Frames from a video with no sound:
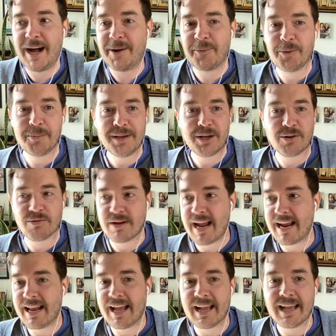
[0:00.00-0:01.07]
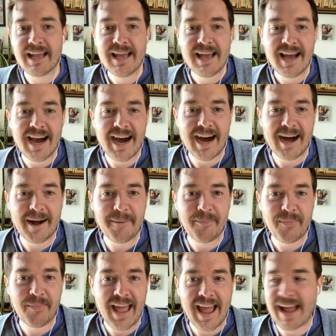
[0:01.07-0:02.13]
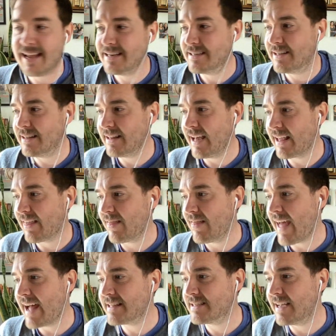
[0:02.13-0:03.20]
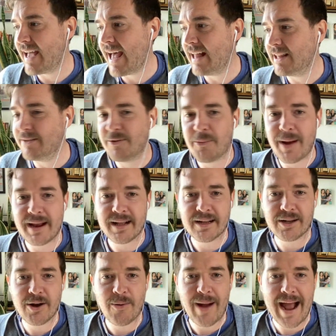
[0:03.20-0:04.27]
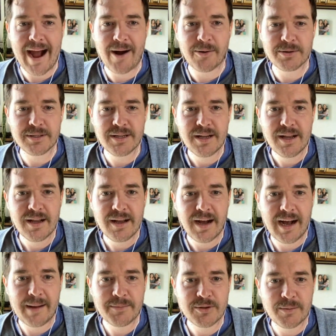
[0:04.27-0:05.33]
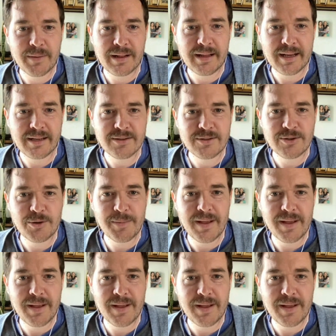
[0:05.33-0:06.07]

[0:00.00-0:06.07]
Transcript: will be creating. And like, that's a hell of a way to go out. So I'm going to zoom